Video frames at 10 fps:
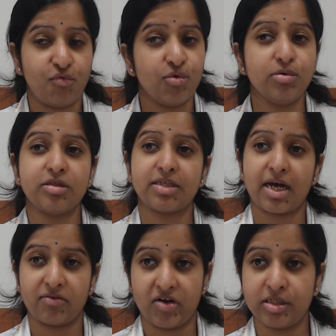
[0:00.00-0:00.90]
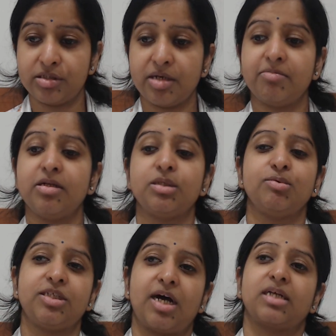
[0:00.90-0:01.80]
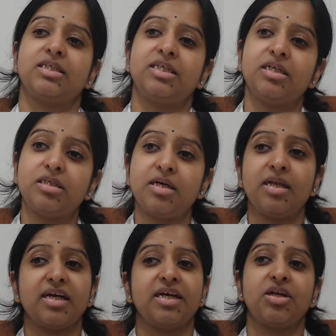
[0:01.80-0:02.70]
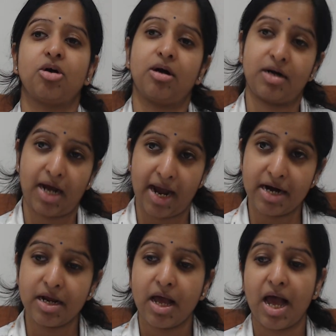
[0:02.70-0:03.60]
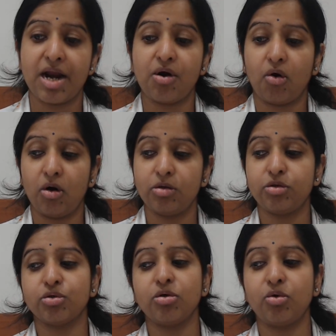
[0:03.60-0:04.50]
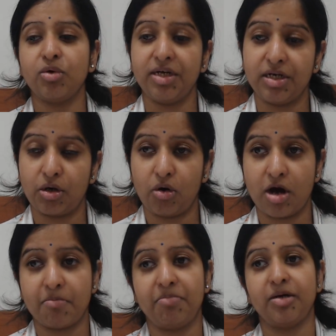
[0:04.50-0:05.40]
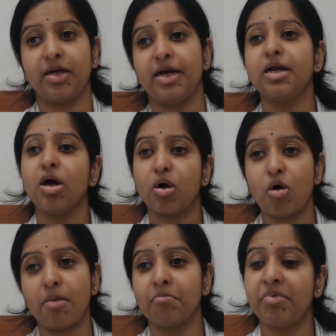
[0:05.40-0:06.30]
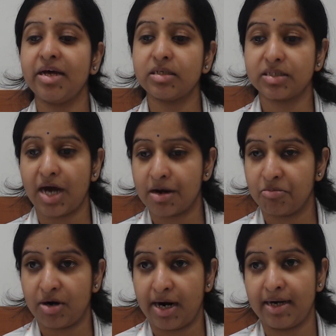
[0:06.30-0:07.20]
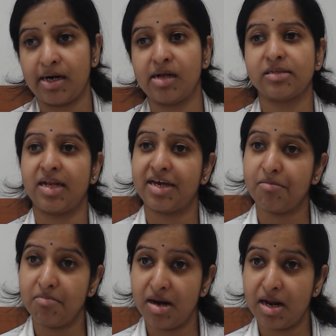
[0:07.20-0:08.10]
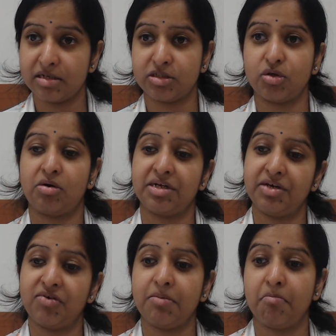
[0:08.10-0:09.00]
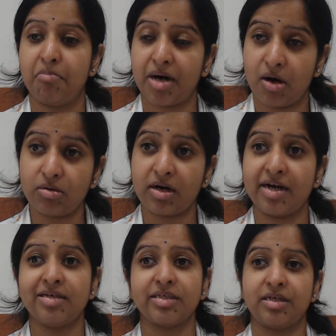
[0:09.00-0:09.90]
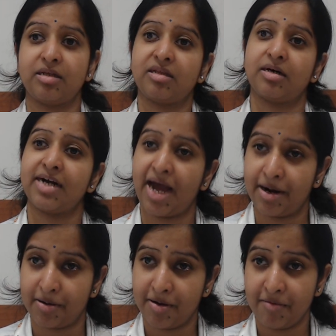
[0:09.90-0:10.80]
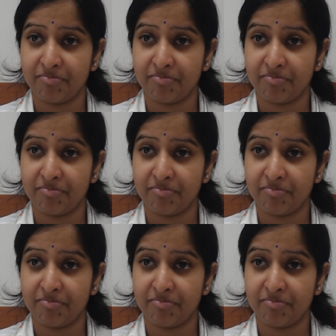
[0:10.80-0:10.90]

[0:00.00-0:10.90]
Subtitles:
fruits and vegetables which are seasonal in your diet, and also to incorporate complex carbohydrates like millets or even brown rice in the diet.